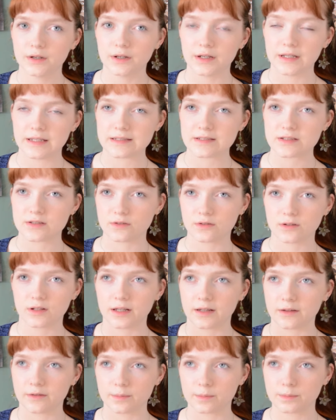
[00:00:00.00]
It's not
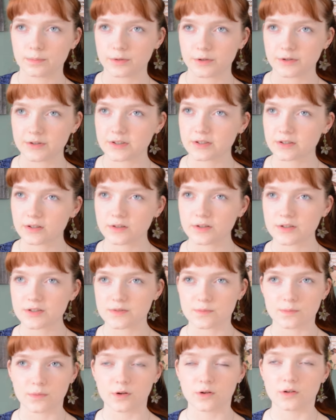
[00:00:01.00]
like a particularly
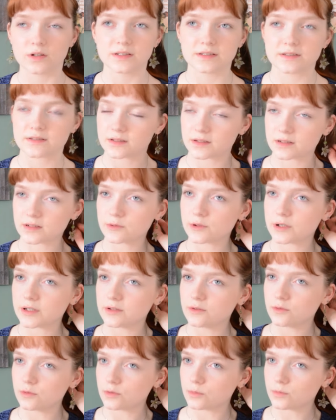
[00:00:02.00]
small. It's a
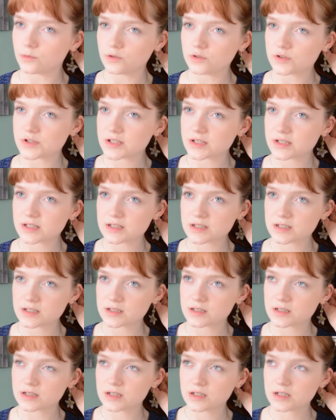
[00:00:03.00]
quite normal size
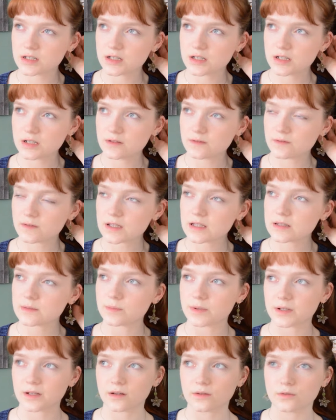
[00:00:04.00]
feet,
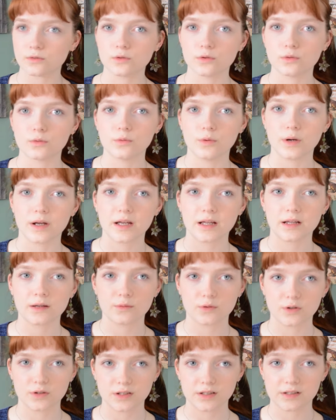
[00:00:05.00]
but I don't know
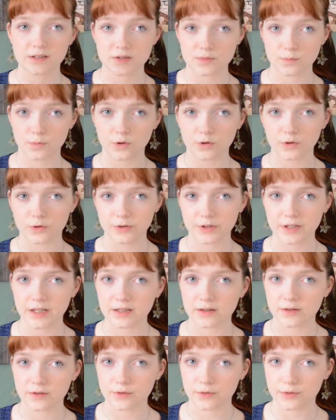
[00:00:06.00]
anyone like smaller
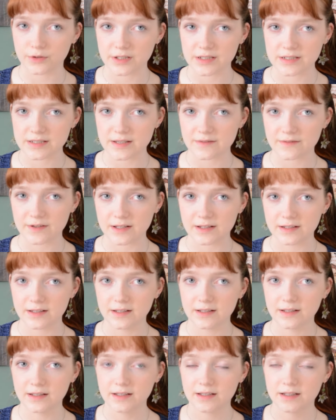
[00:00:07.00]
than 37.
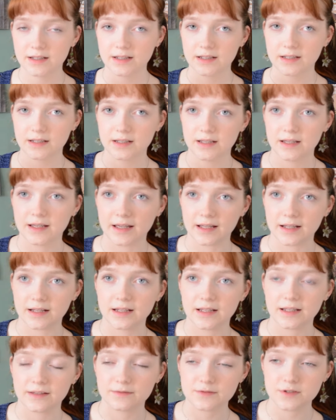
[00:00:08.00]

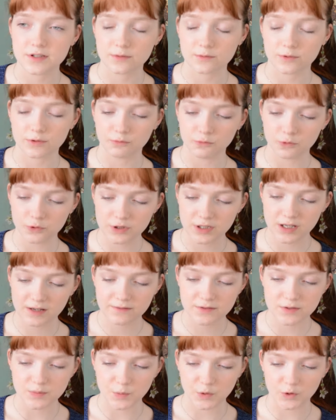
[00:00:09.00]
And if someone would
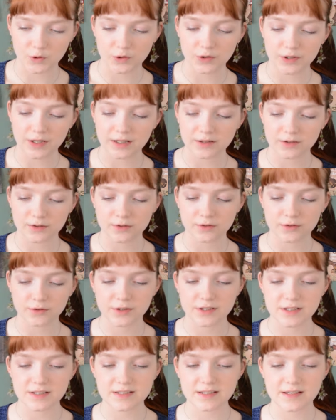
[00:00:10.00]
have smaller than
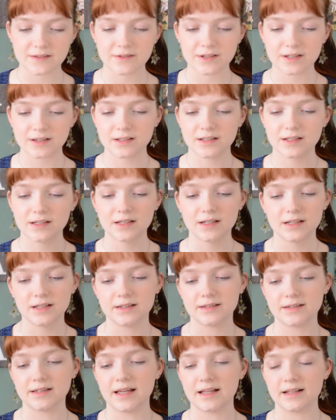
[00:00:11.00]
37,
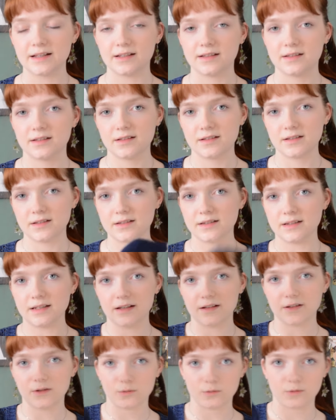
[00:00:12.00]
then
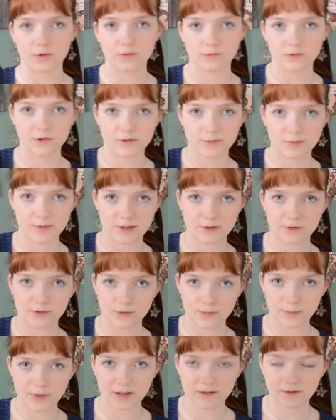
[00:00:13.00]
the other one would be
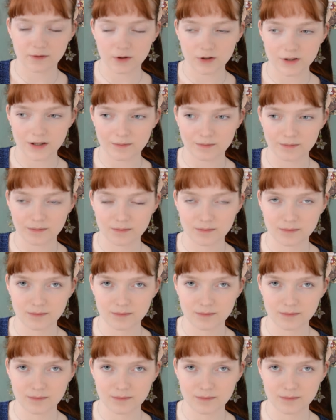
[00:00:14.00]
too big for them.